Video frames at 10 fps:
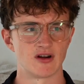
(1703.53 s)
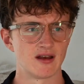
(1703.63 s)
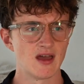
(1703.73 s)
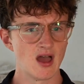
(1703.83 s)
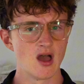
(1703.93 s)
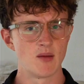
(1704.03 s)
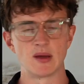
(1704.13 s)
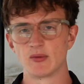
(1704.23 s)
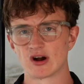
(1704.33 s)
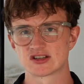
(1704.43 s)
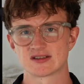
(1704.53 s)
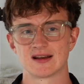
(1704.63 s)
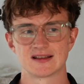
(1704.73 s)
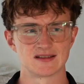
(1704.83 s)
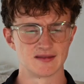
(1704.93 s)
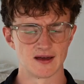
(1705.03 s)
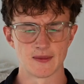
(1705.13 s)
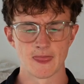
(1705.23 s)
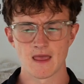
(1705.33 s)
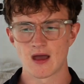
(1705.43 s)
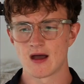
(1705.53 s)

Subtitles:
right? Maybe watch that lesson then,